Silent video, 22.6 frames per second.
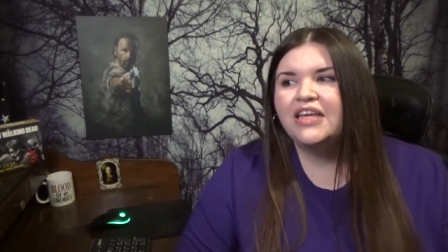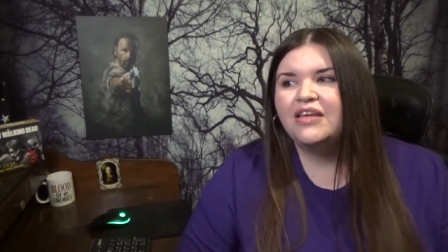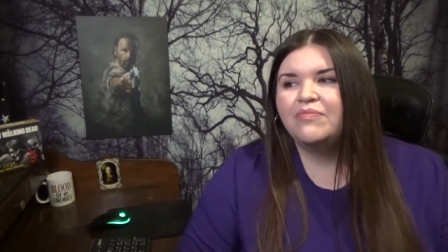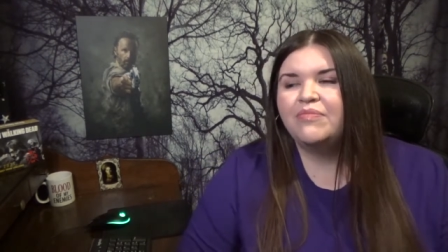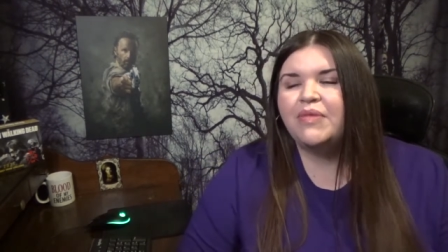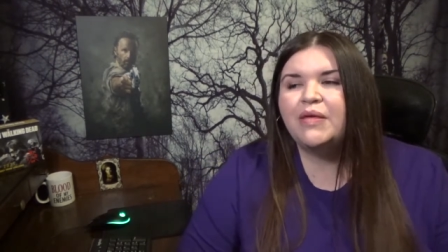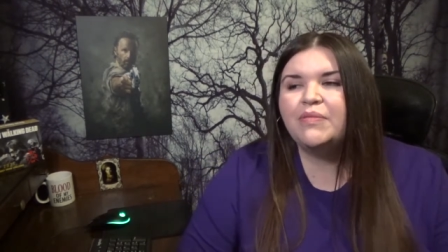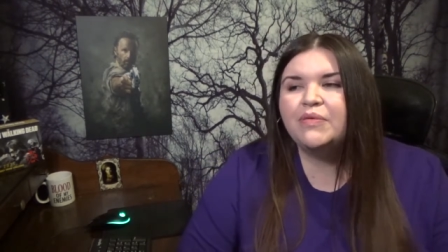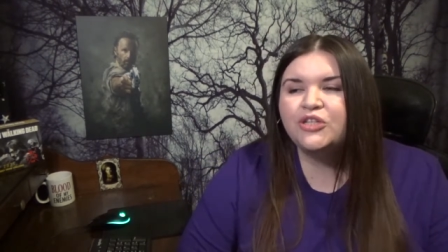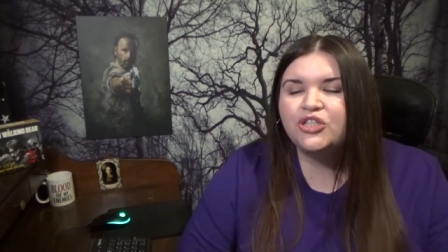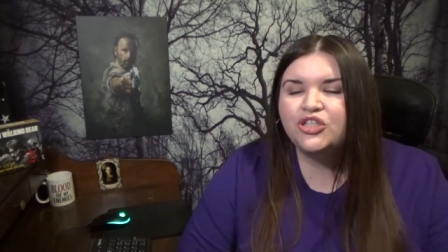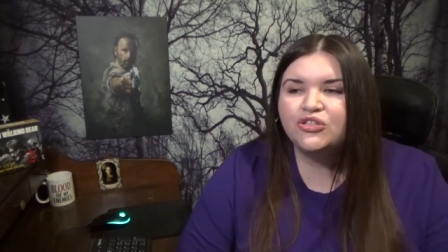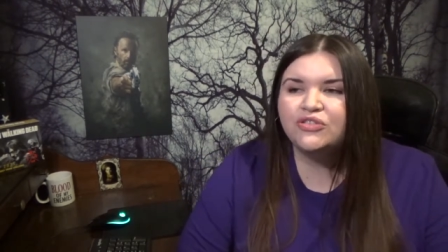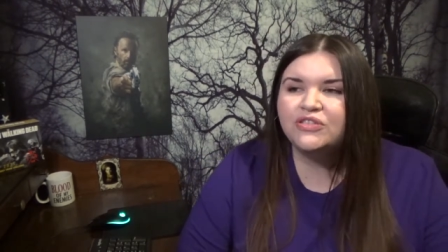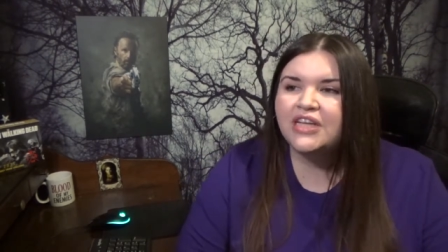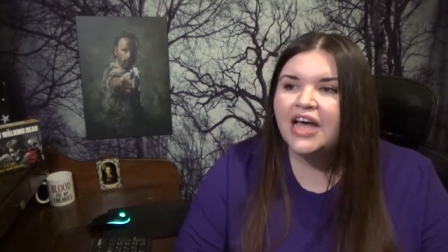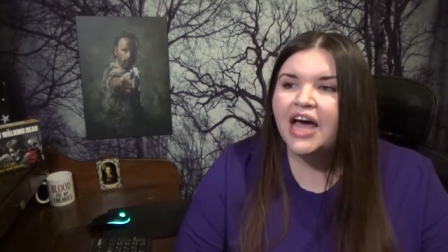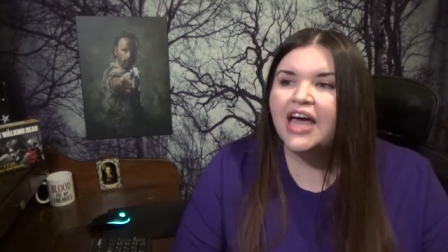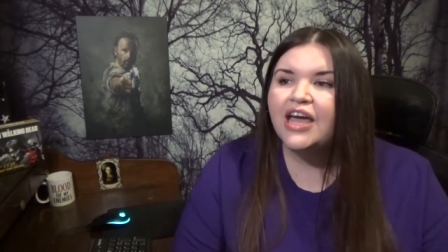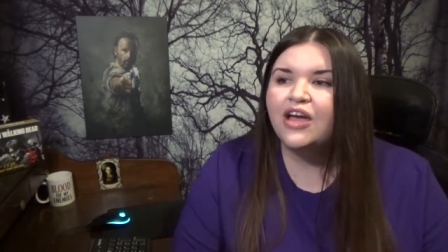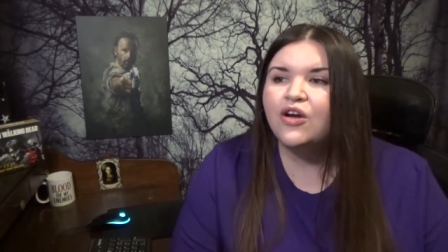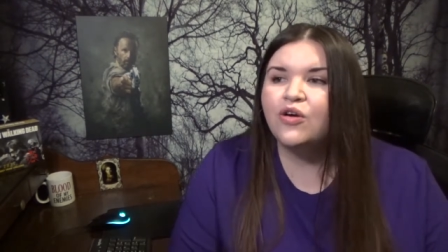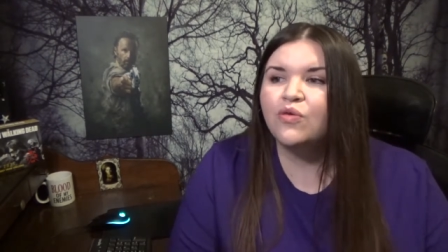Maybe she'll
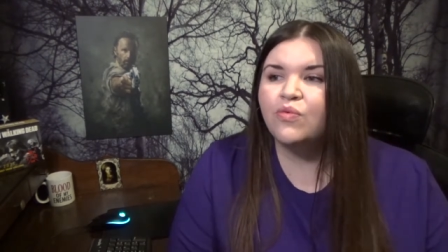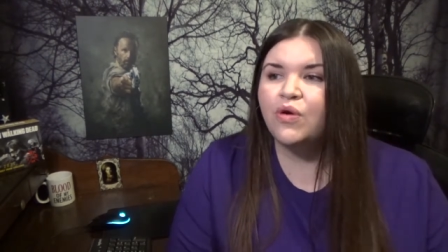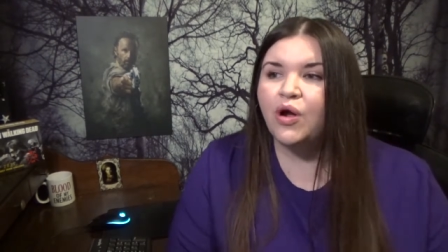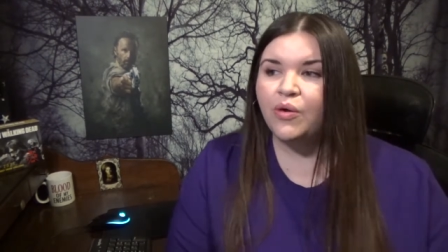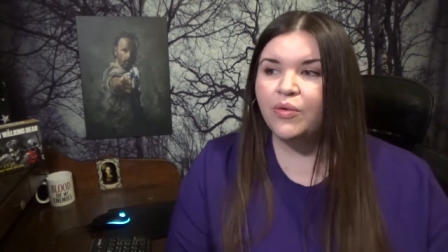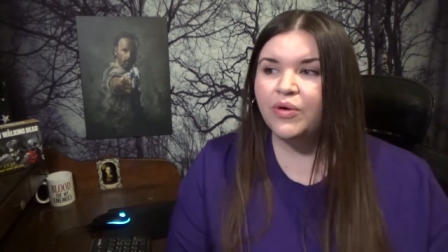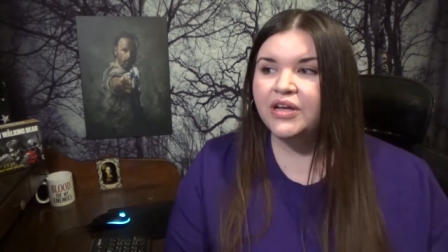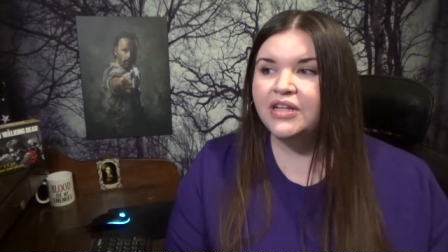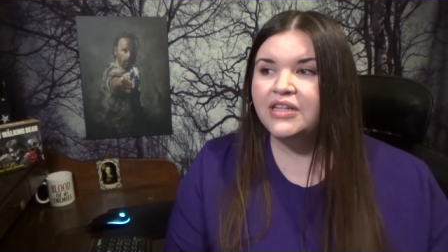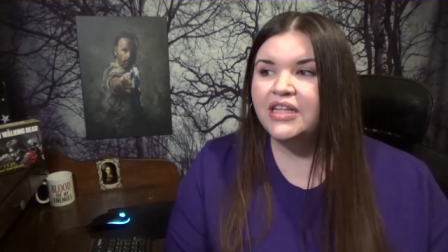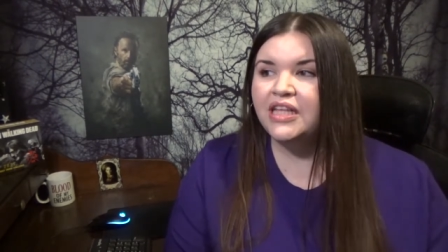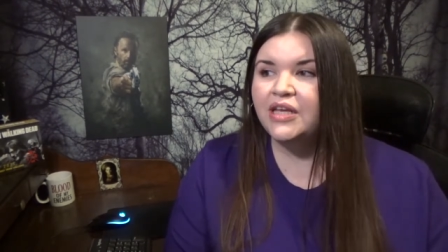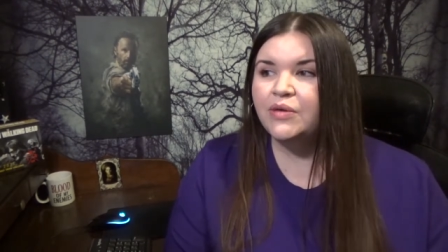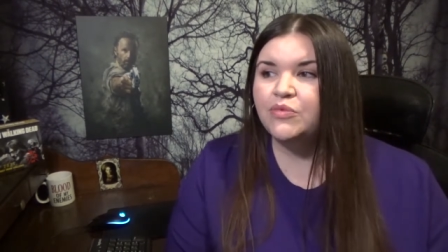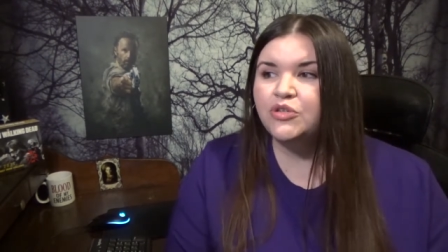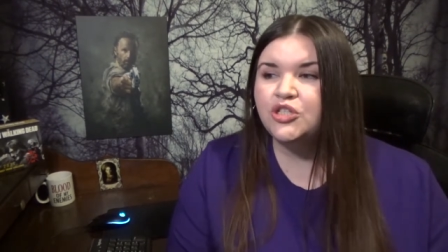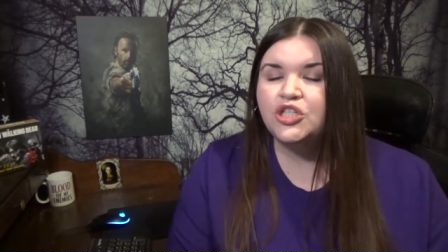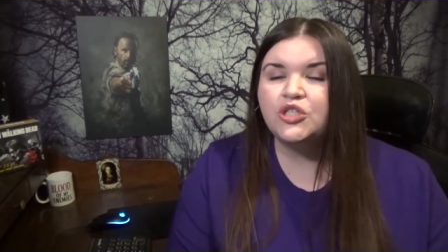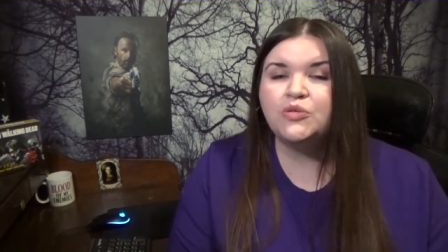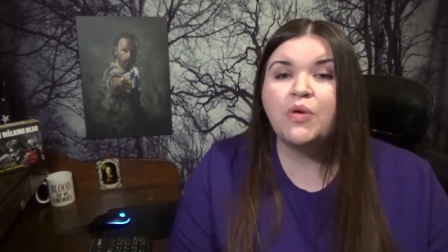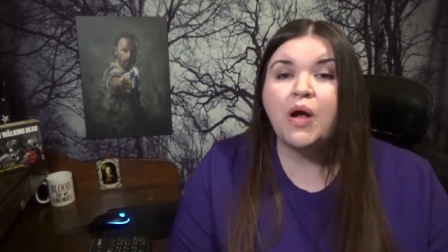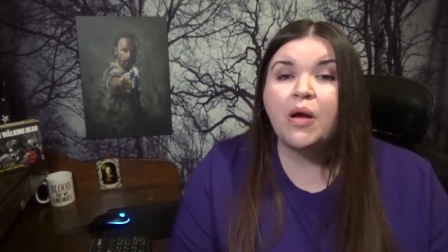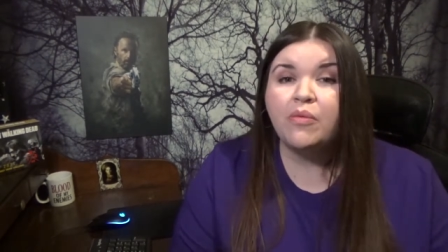die heroically, which
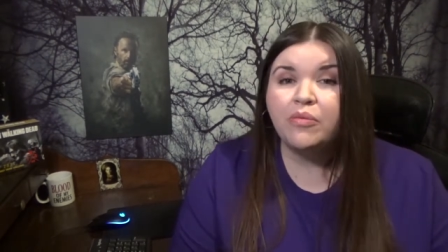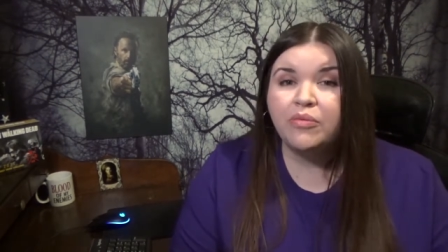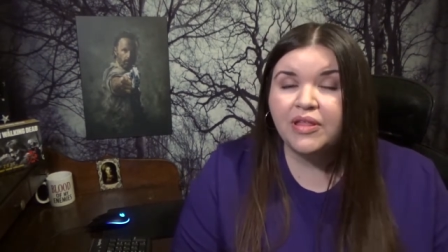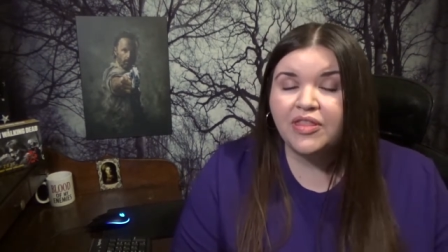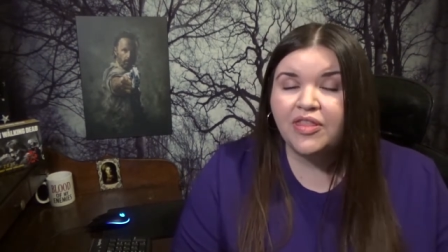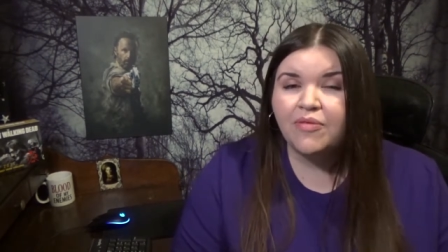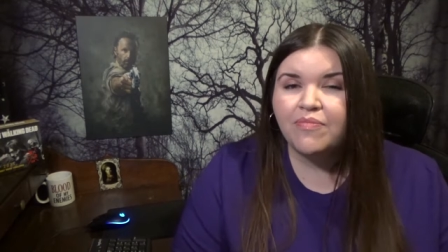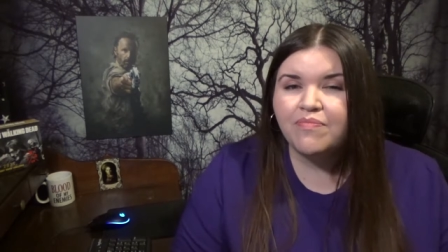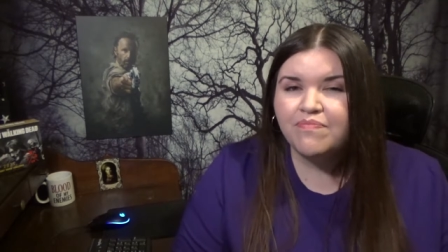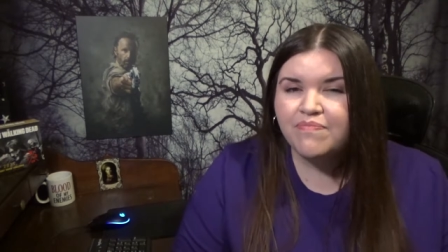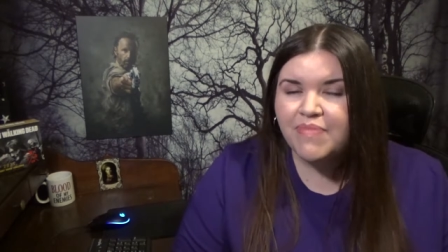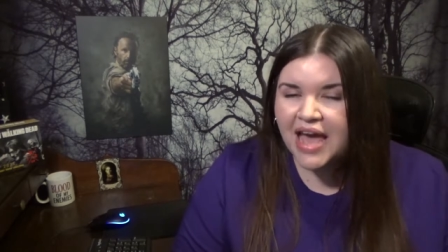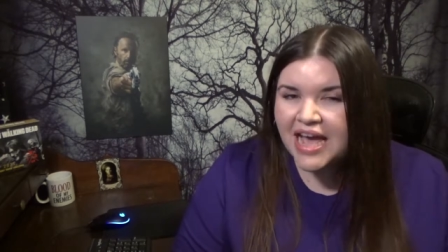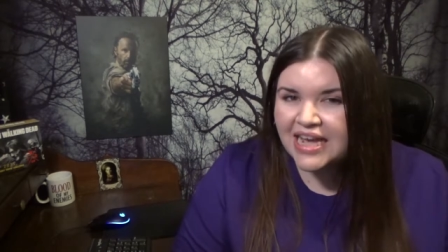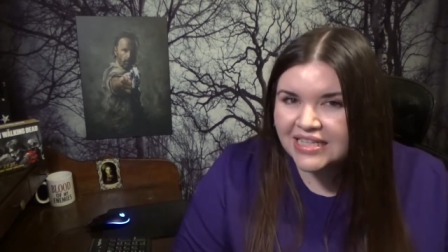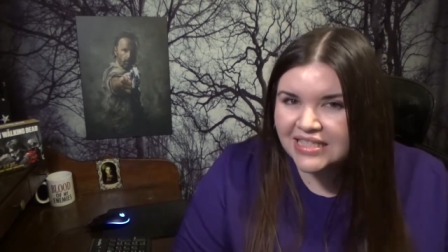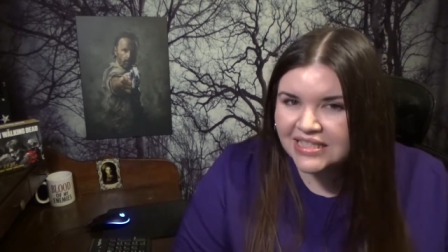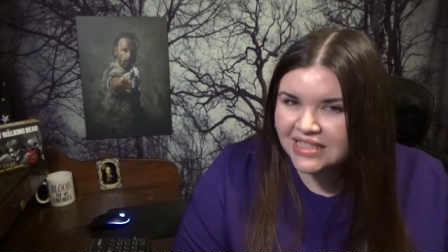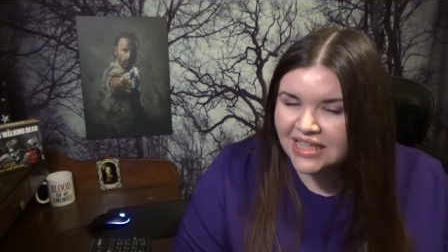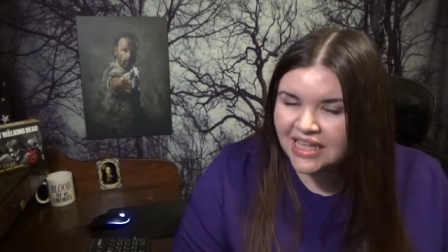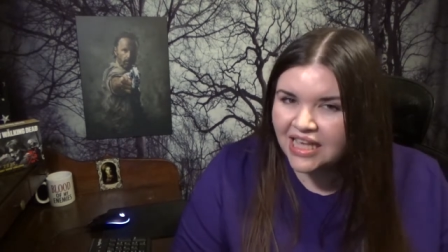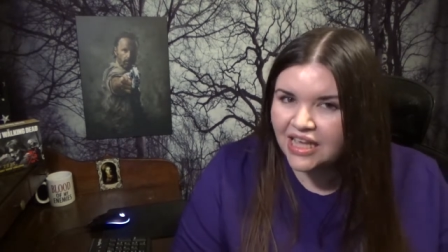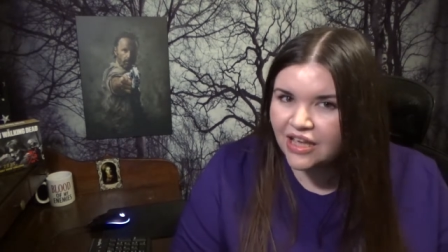is probably the
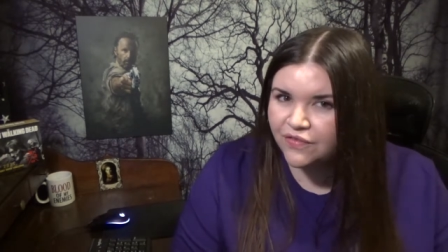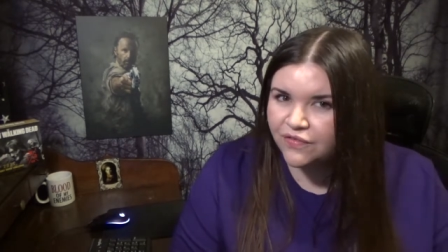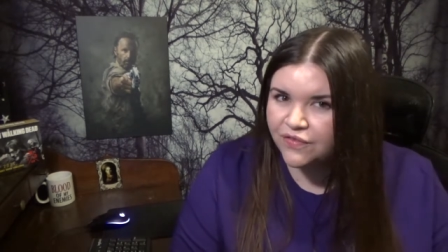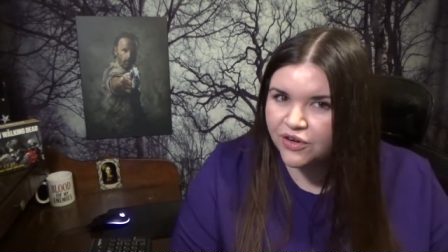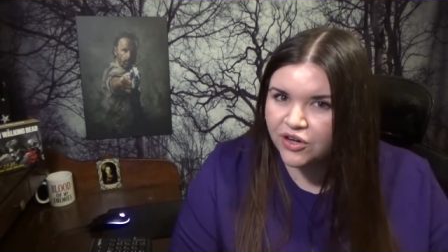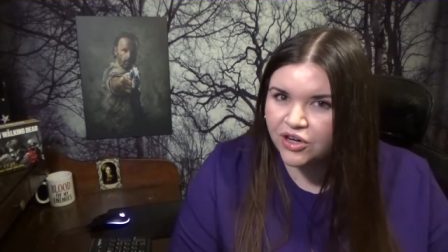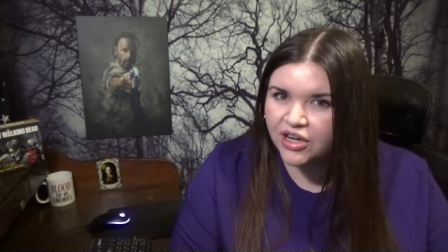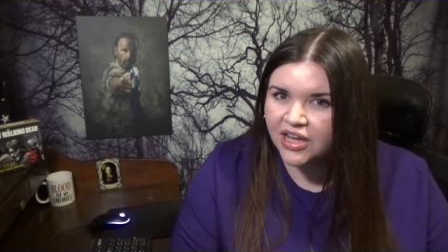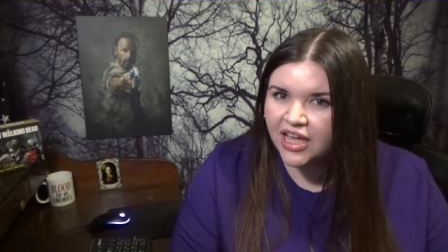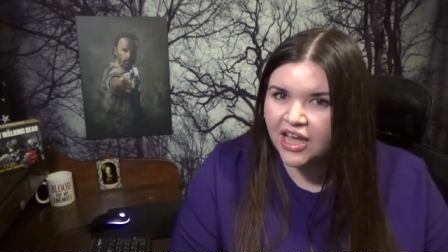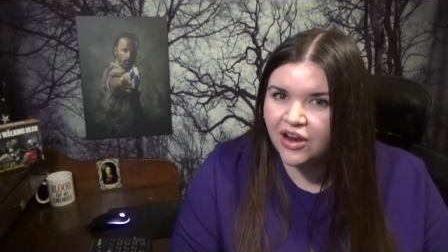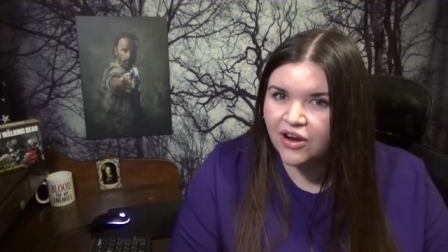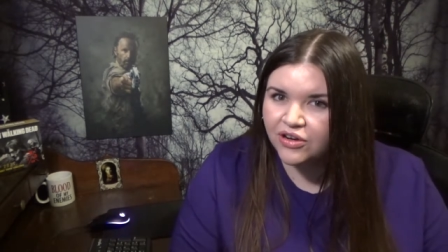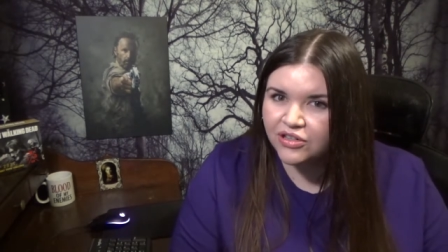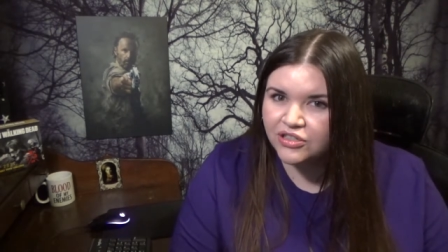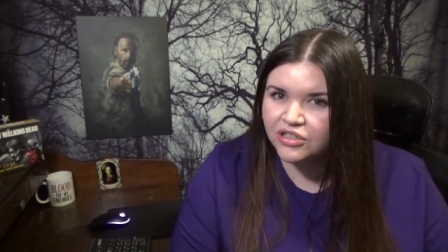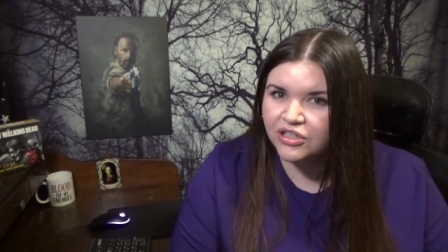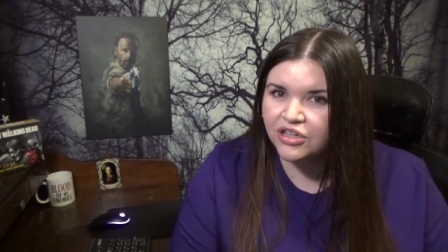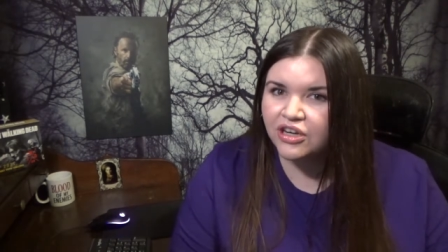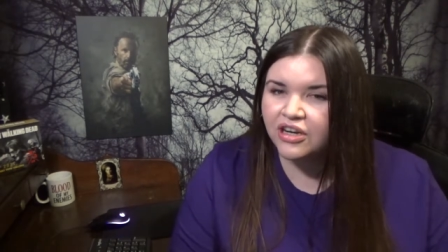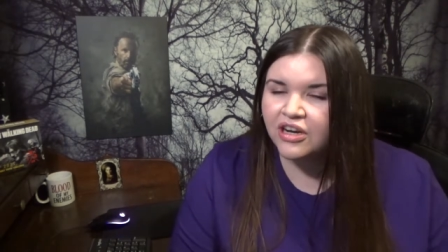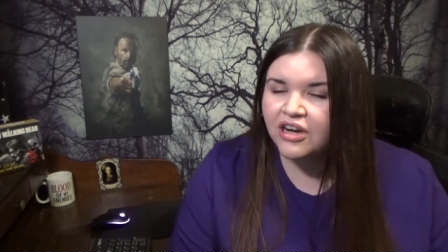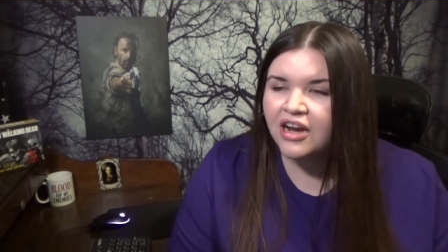best thing for her
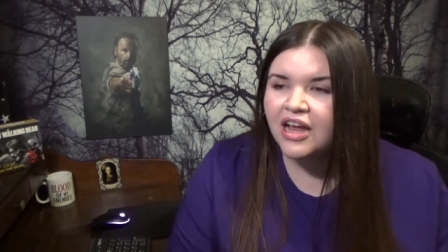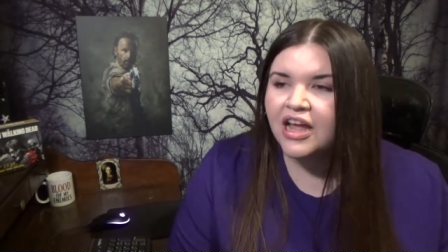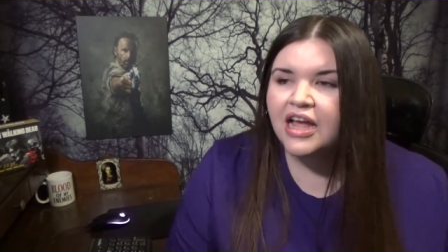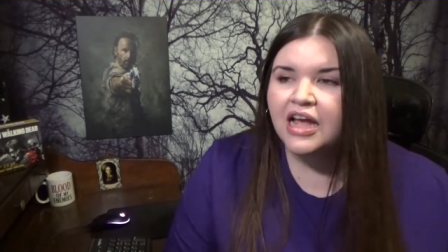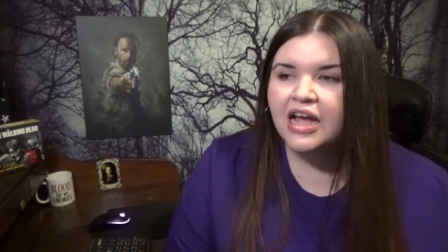character